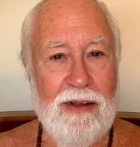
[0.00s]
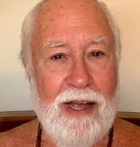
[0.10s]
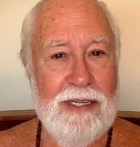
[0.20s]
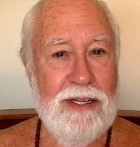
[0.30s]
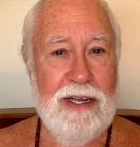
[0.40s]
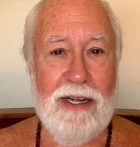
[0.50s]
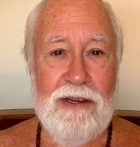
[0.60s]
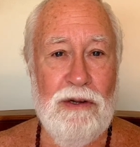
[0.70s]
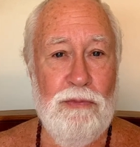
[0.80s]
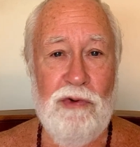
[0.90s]
At the
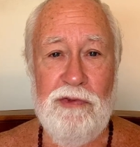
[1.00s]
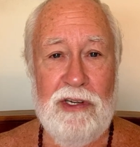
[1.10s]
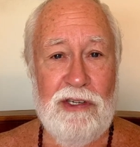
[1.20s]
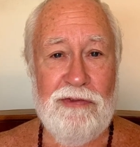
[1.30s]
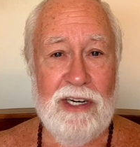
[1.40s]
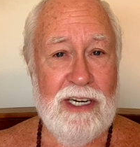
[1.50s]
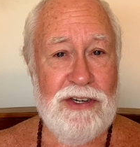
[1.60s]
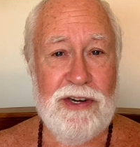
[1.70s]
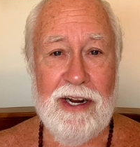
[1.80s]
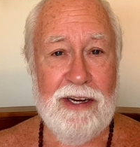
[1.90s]
end, the movie's
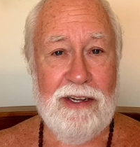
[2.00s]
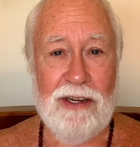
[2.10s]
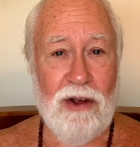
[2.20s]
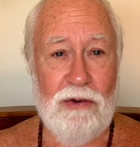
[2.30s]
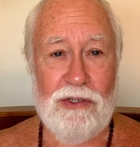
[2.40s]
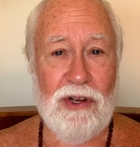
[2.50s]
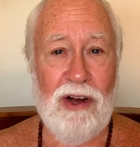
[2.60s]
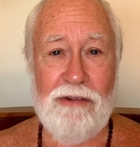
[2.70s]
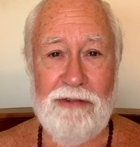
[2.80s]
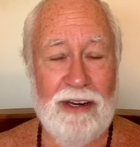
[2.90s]
finished and it goes
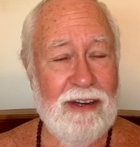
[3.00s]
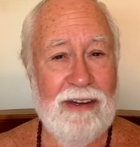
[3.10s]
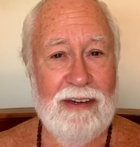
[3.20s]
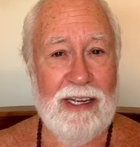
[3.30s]
off and,